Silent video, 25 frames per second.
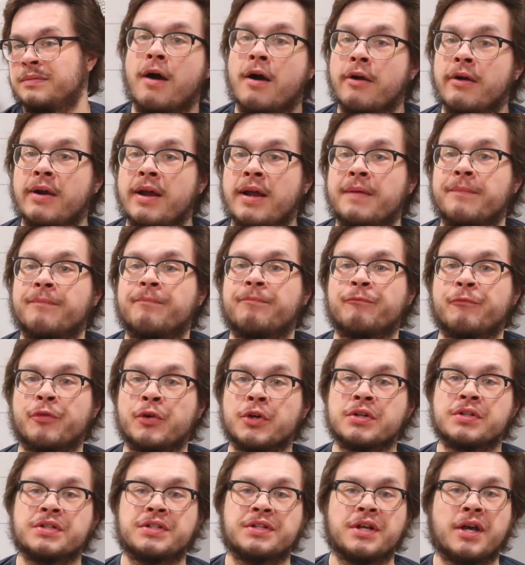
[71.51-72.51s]
All right,
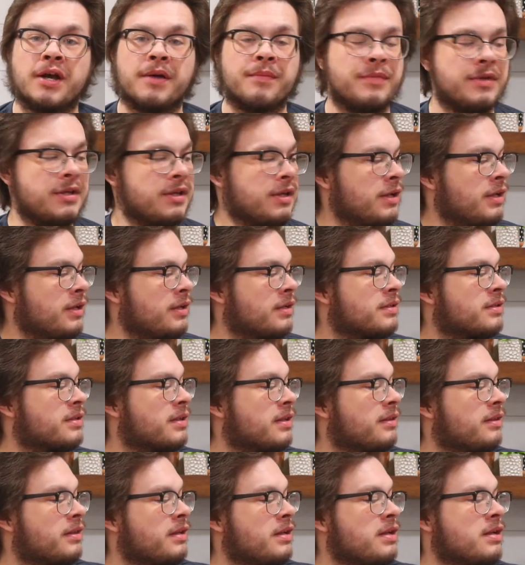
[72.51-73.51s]
first up
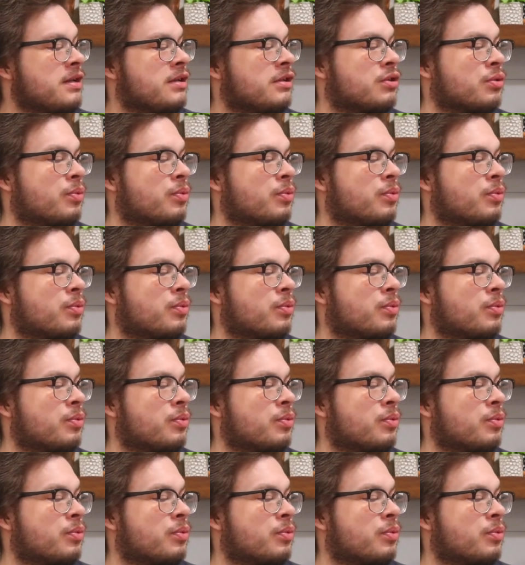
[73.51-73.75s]
is The